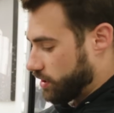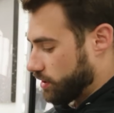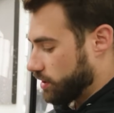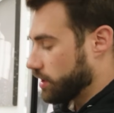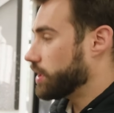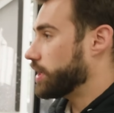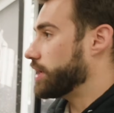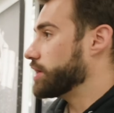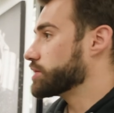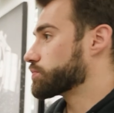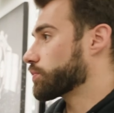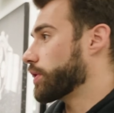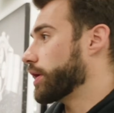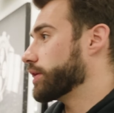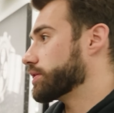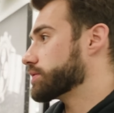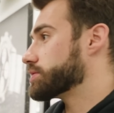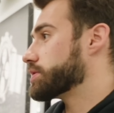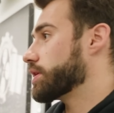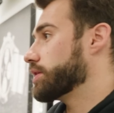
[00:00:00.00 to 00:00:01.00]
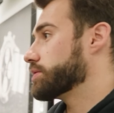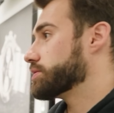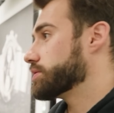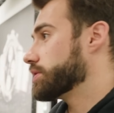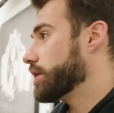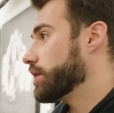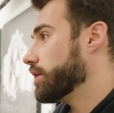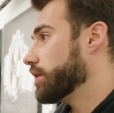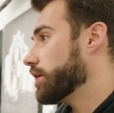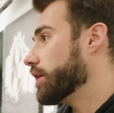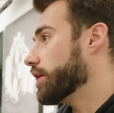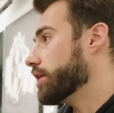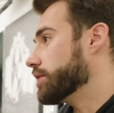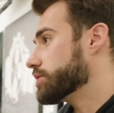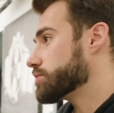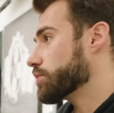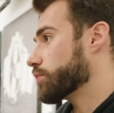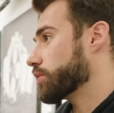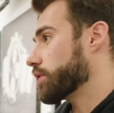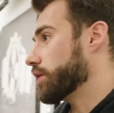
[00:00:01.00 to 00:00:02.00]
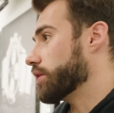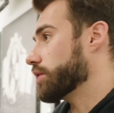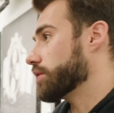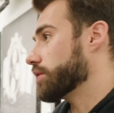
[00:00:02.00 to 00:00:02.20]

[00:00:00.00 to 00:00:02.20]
he's right to say it's an 88. It's okay.